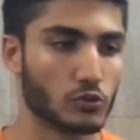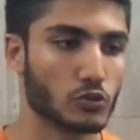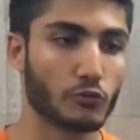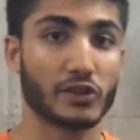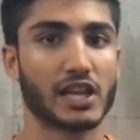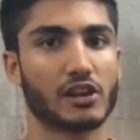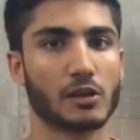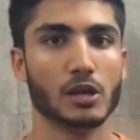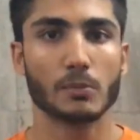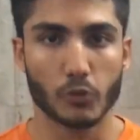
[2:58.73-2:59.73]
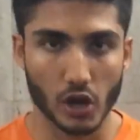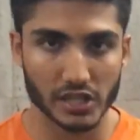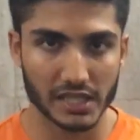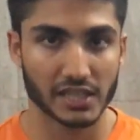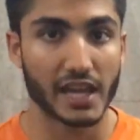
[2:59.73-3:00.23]
You fill out a
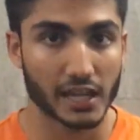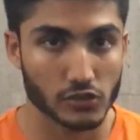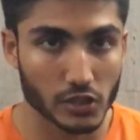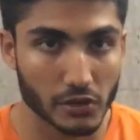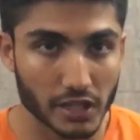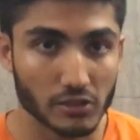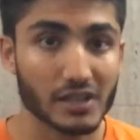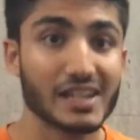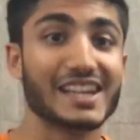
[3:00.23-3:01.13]
project and extracurricular,